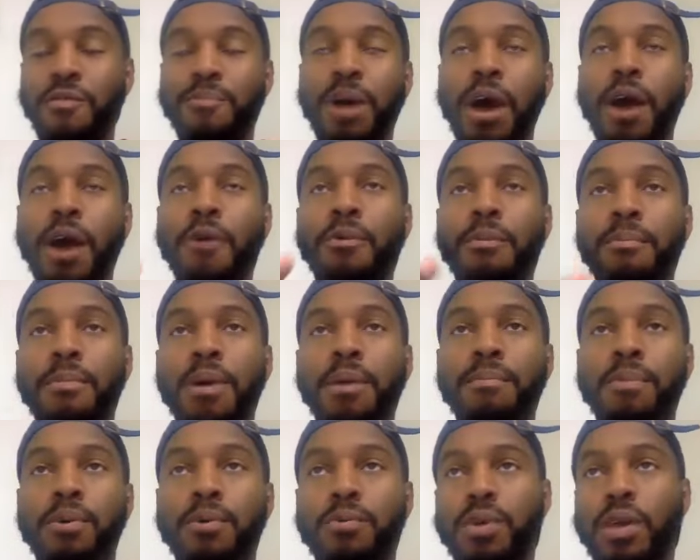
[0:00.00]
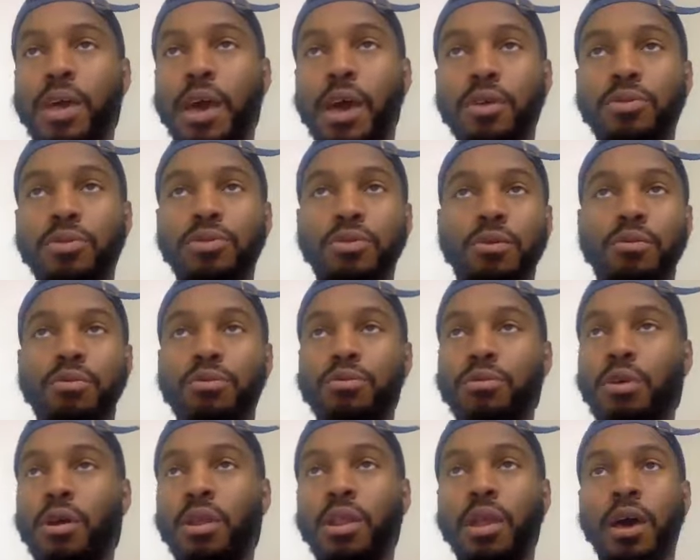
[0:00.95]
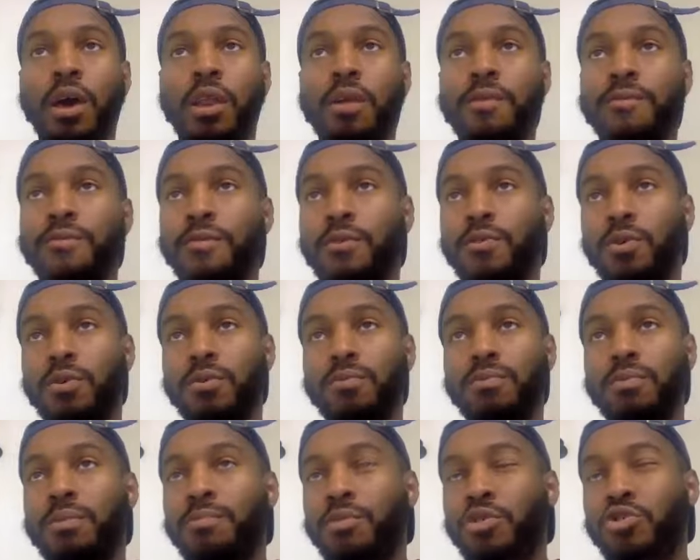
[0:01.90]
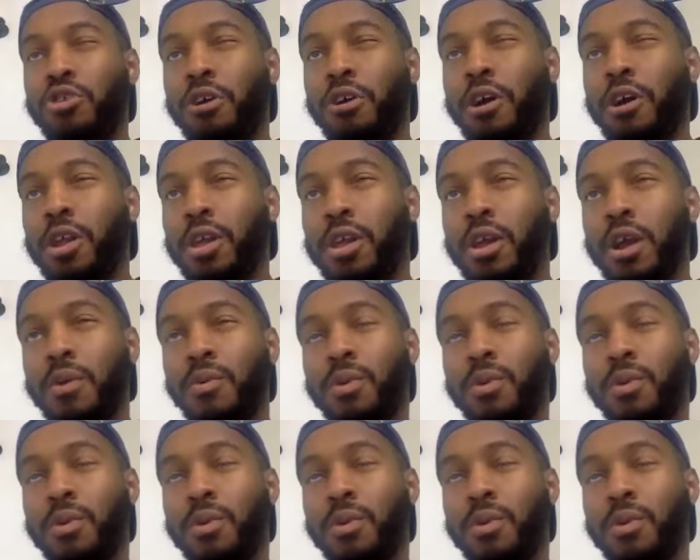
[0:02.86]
But I remember we had a certain starting lineup for the majority of the year.